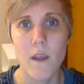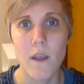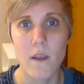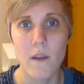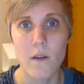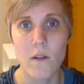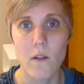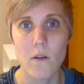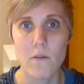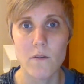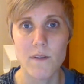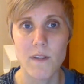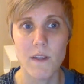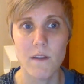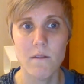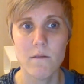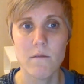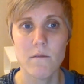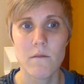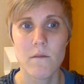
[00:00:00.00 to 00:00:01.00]
In
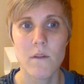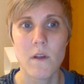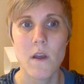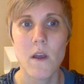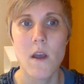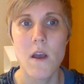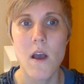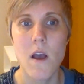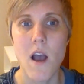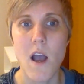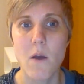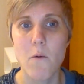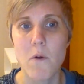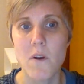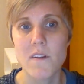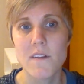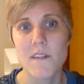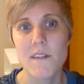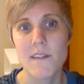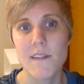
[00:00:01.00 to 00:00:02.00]
closing, I
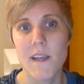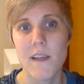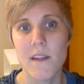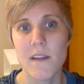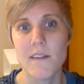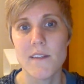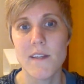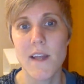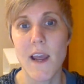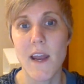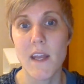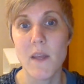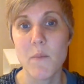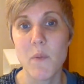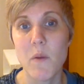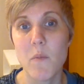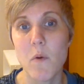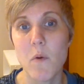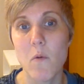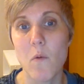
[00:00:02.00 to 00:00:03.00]
want to say this to any
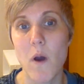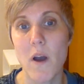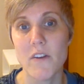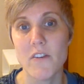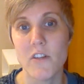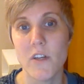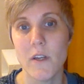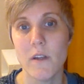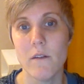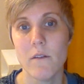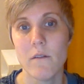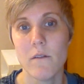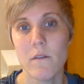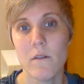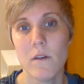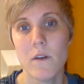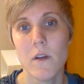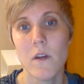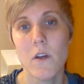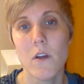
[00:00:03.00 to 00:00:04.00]
people watching
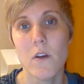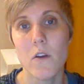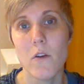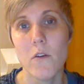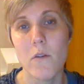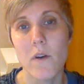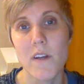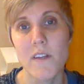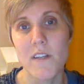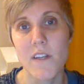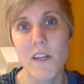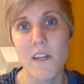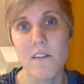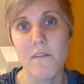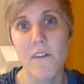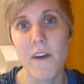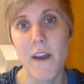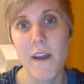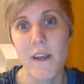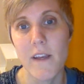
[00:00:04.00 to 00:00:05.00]
who
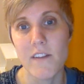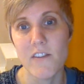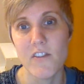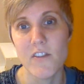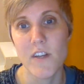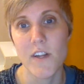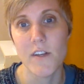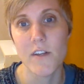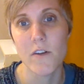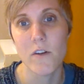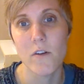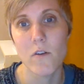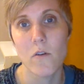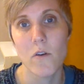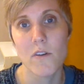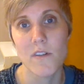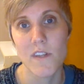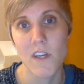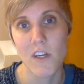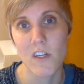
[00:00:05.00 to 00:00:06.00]
identify as gender
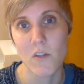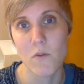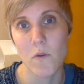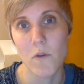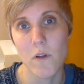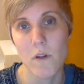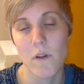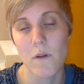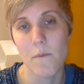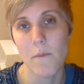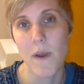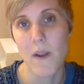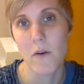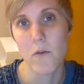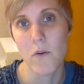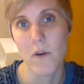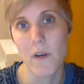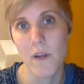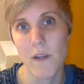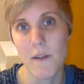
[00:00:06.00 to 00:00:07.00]
or sexual
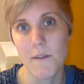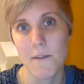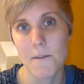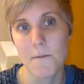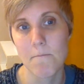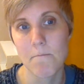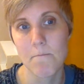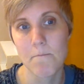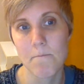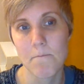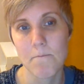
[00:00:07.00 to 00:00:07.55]
minorities.